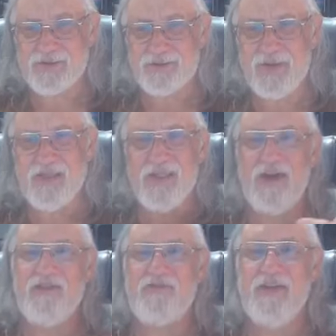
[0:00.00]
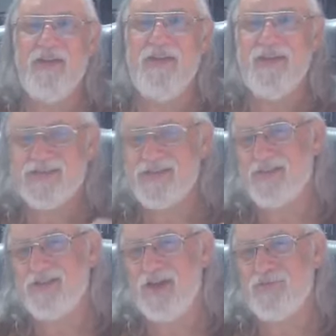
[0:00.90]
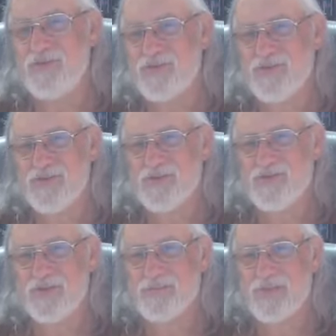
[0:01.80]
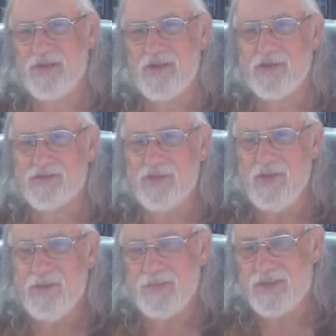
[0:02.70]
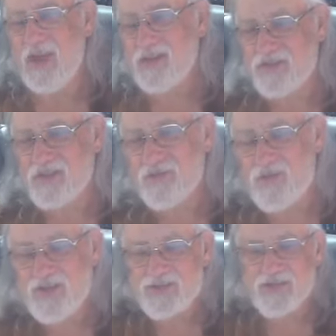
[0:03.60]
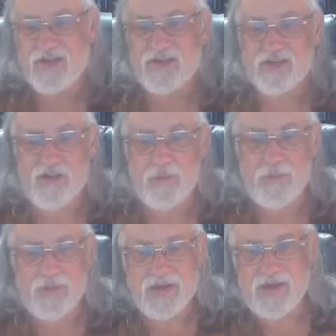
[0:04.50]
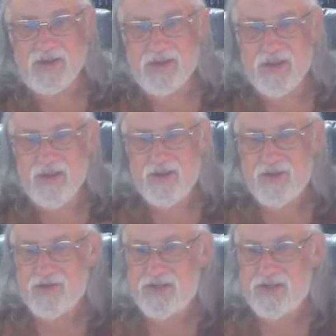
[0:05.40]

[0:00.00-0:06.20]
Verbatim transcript: with my life. I think God wants me to do something else. But that's the reason that so many who